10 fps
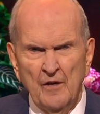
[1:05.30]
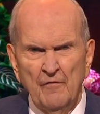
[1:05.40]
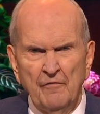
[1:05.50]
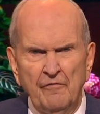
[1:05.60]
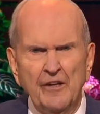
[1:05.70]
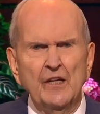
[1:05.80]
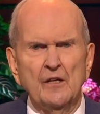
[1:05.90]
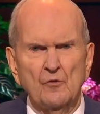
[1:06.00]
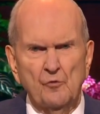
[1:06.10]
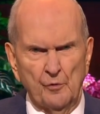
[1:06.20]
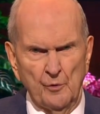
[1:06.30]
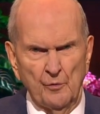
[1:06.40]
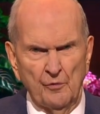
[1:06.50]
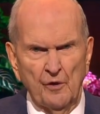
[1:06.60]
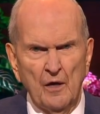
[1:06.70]
Feed it
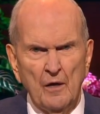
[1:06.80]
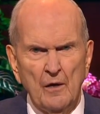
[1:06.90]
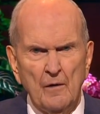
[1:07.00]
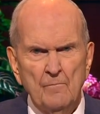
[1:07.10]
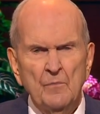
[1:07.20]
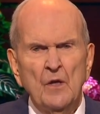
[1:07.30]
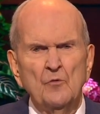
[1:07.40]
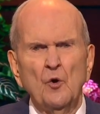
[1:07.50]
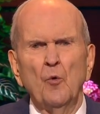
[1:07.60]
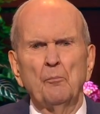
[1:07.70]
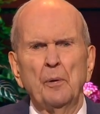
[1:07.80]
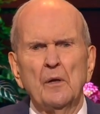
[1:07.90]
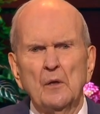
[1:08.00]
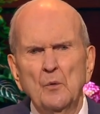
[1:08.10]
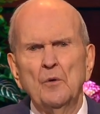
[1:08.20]
truth. Don't
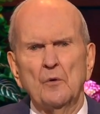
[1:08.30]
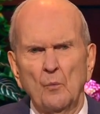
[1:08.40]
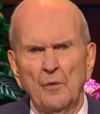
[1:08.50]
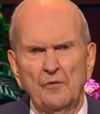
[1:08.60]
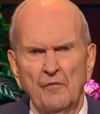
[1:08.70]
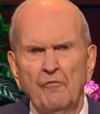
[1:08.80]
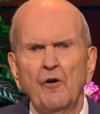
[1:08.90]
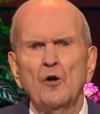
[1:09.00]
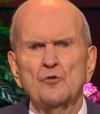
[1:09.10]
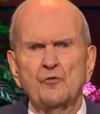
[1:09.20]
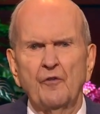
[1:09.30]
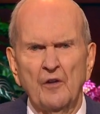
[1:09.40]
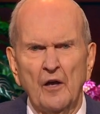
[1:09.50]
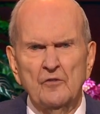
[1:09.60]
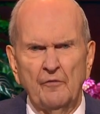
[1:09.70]
pollute it with the false
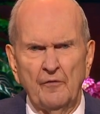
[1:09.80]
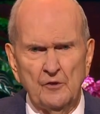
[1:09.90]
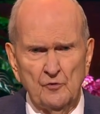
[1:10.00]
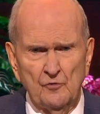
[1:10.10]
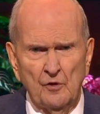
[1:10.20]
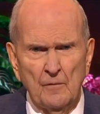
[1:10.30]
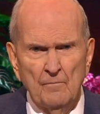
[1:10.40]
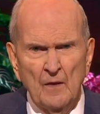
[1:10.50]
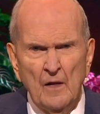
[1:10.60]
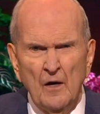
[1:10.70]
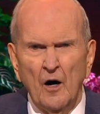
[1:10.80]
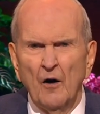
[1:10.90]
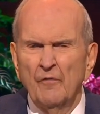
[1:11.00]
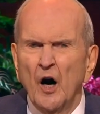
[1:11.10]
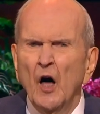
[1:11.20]
philosophies
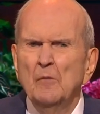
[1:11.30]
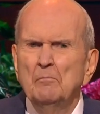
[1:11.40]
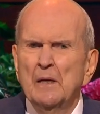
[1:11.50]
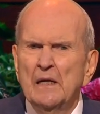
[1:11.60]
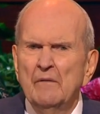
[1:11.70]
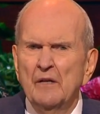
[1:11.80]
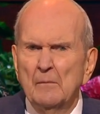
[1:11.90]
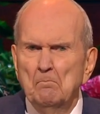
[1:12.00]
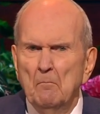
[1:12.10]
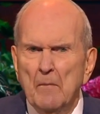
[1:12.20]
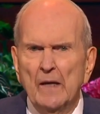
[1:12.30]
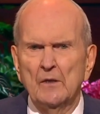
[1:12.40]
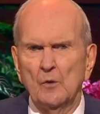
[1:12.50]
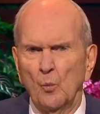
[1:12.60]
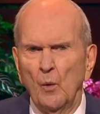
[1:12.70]
of unbelieving men
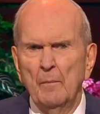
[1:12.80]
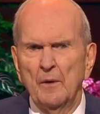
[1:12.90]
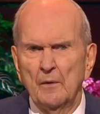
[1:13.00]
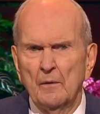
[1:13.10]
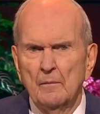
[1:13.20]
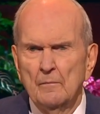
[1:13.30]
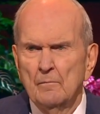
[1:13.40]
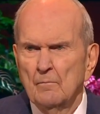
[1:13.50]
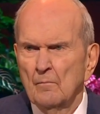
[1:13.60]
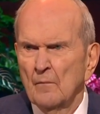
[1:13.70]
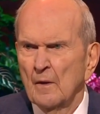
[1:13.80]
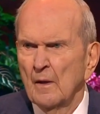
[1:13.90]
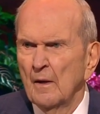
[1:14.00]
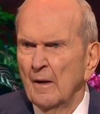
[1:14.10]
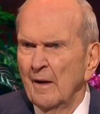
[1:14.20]
and women,
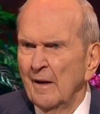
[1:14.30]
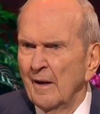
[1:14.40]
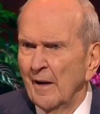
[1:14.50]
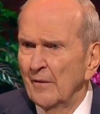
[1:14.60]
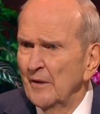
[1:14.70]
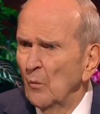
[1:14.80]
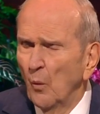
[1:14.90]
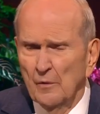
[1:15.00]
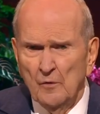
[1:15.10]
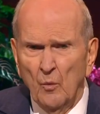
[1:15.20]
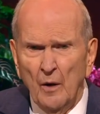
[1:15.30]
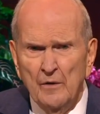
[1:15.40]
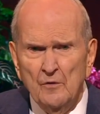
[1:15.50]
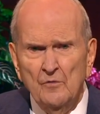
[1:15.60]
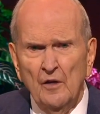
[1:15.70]
and then wonder why
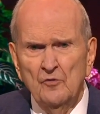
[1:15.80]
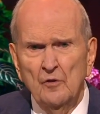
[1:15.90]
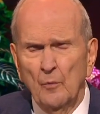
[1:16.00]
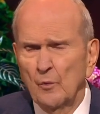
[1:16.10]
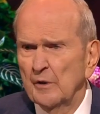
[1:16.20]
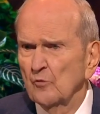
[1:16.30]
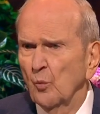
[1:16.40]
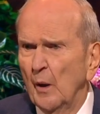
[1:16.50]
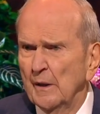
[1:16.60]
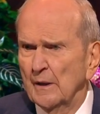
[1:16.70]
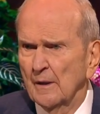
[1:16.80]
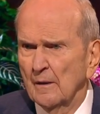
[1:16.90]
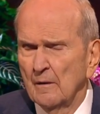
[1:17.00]
your testimony is waning.